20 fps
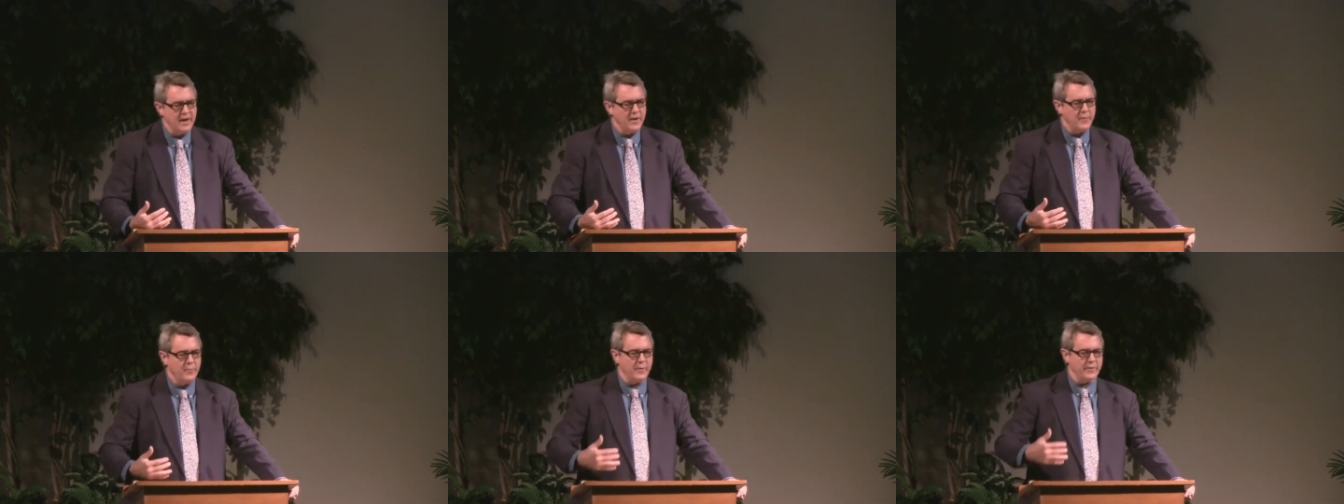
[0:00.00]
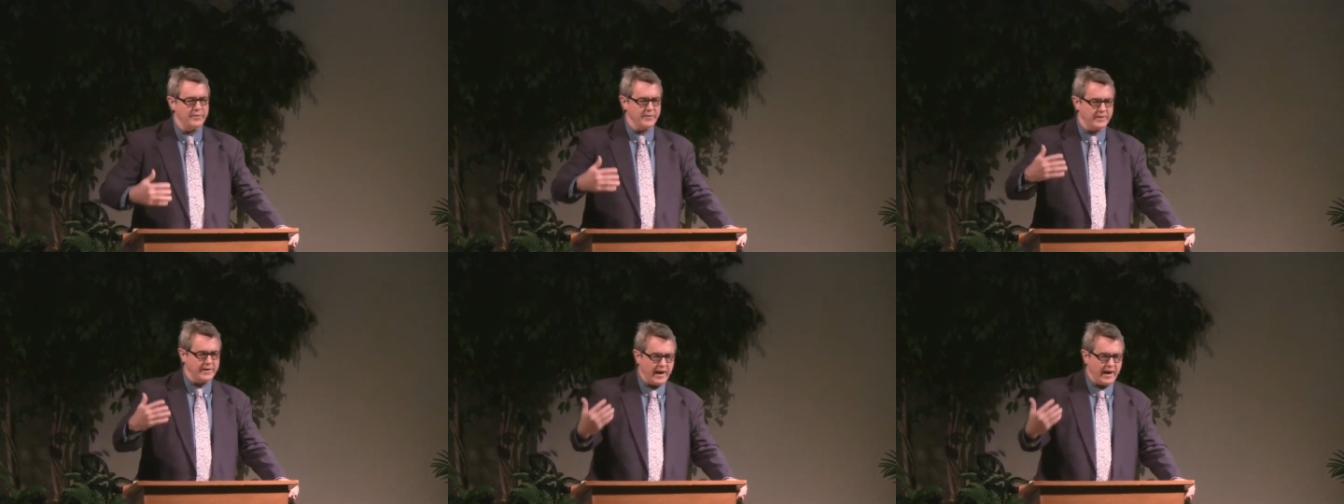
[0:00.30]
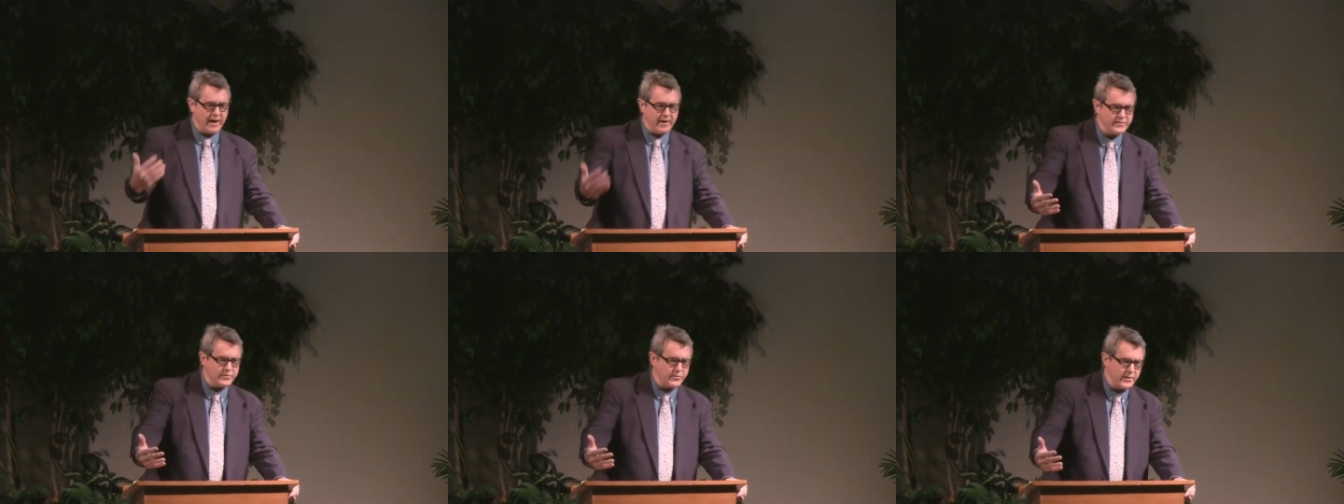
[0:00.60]
what their
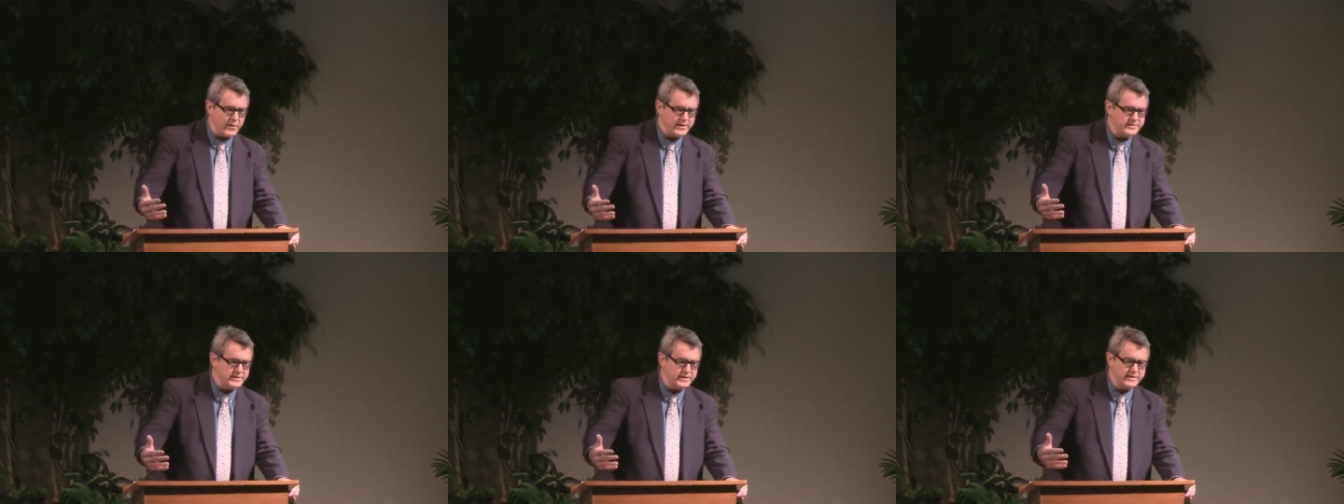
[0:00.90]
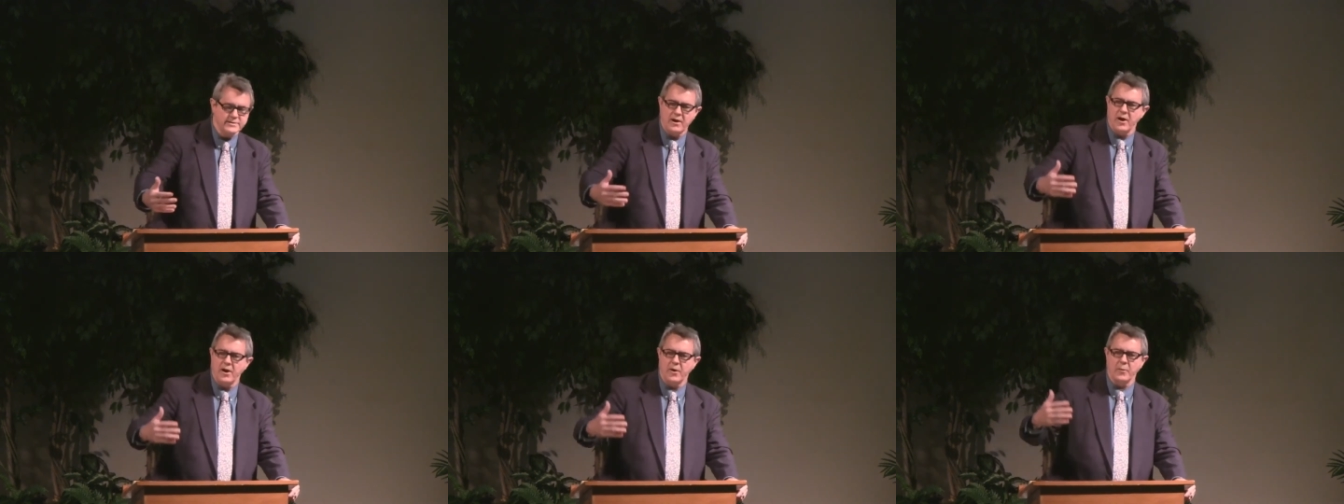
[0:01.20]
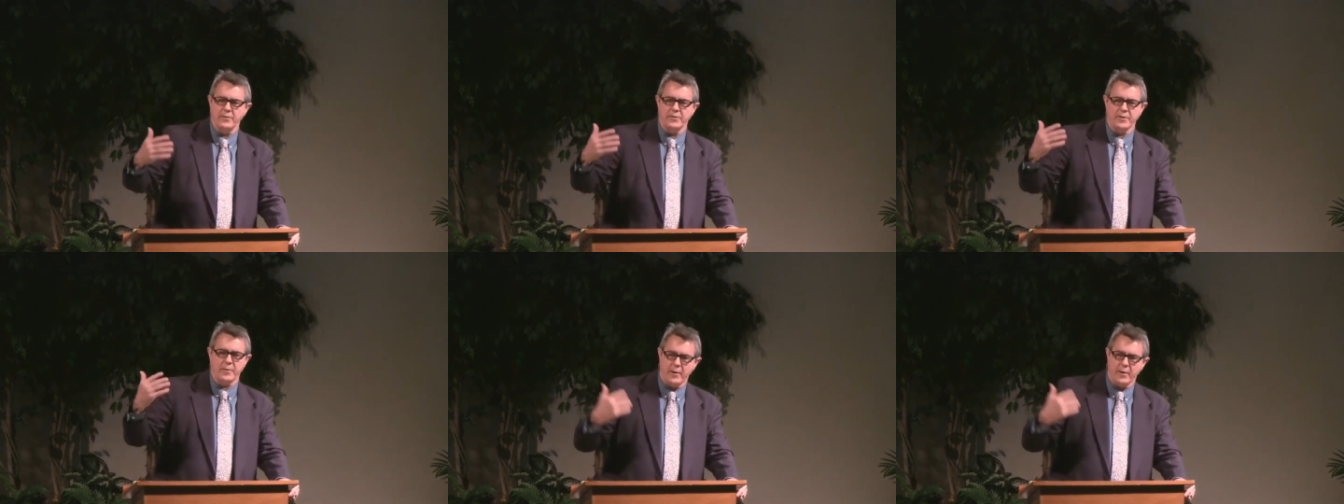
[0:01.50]
characteristics are,
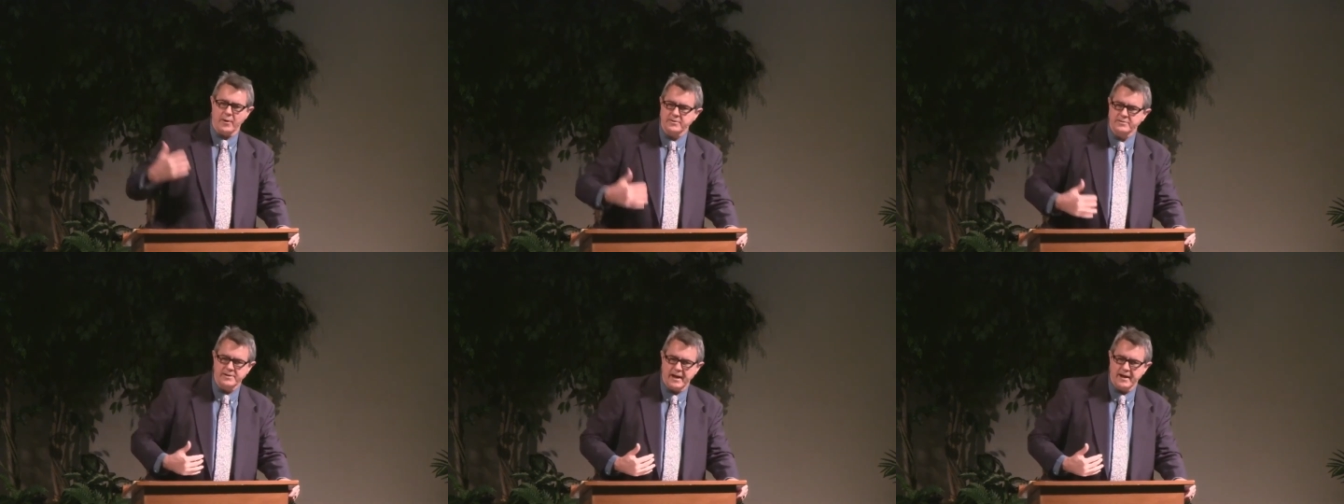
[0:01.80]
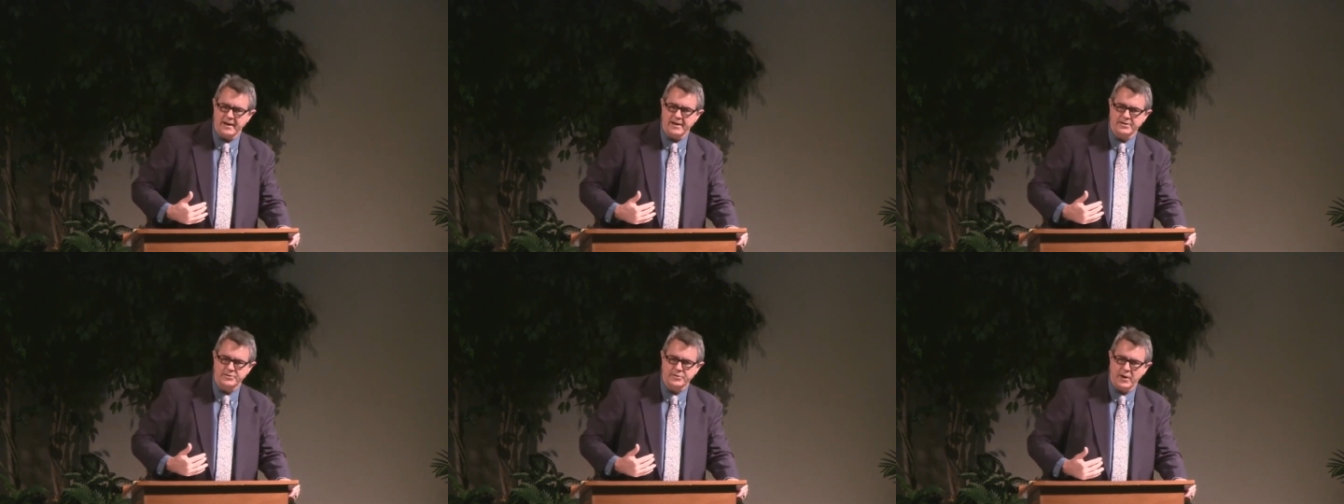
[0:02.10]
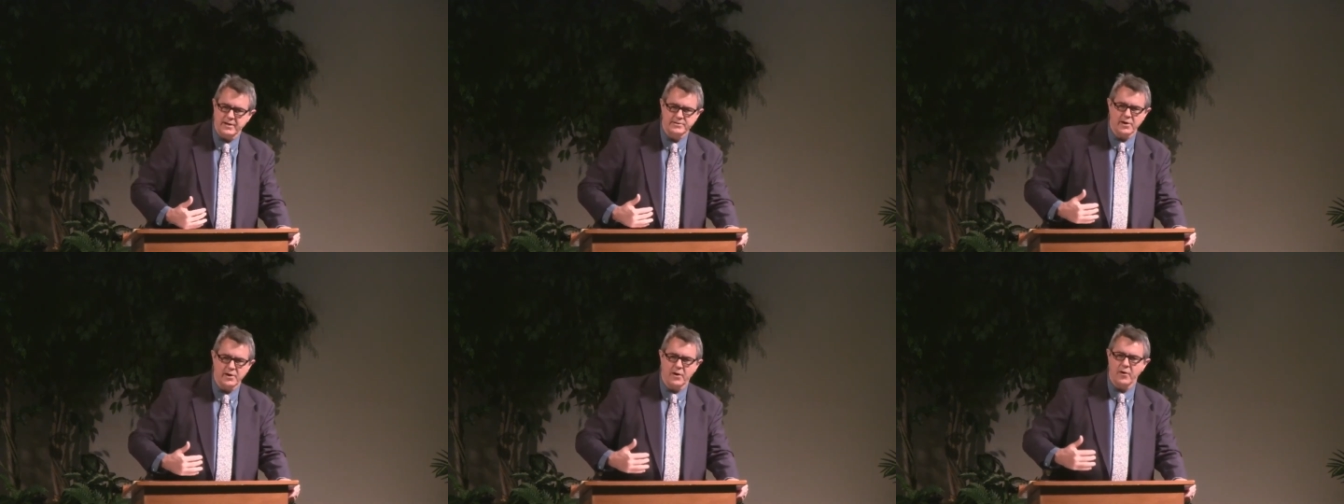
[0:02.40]
what their personality
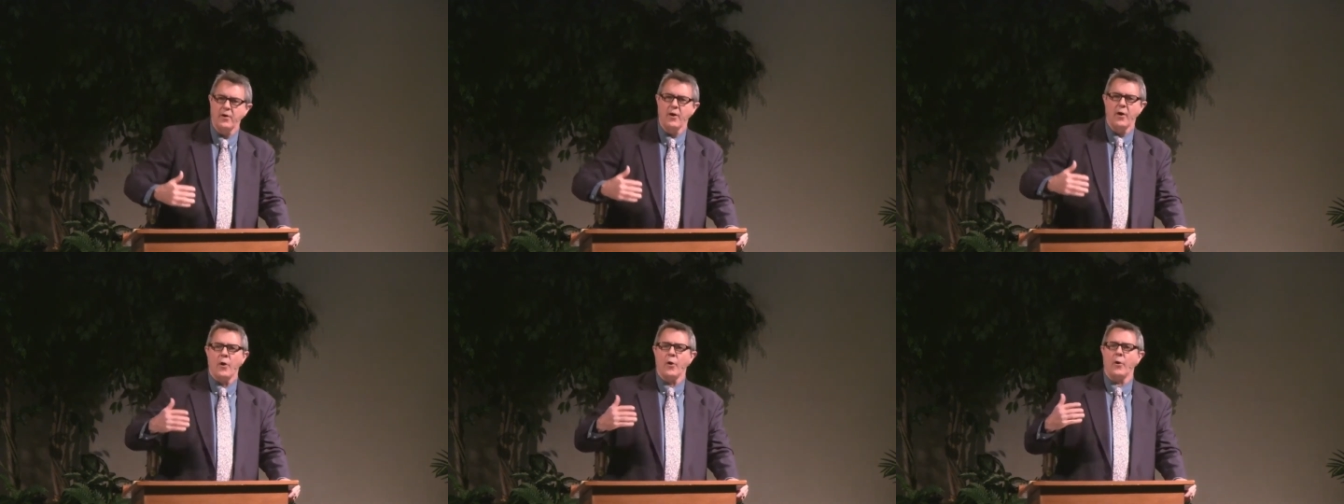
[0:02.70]
traits are,